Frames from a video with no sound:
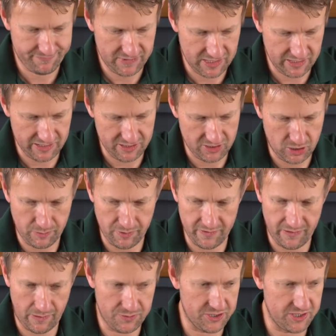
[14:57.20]
So there's a couple of
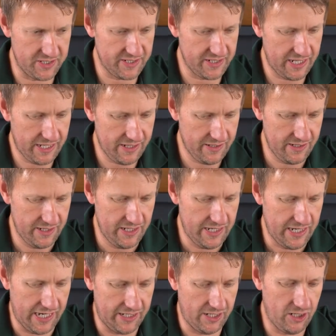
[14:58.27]
options there.
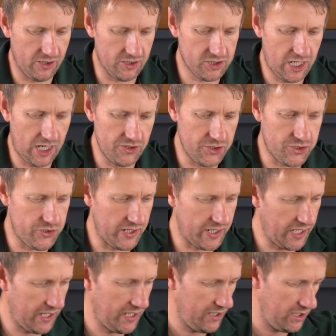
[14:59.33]
And alongside the
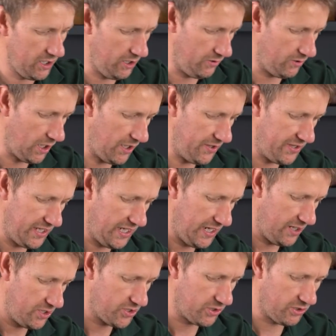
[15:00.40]
trigger, you've got
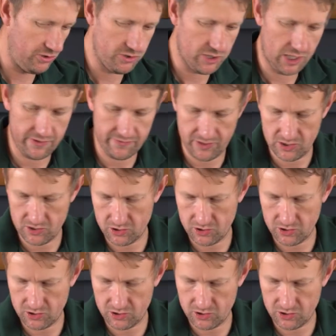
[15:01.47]
the screwdriver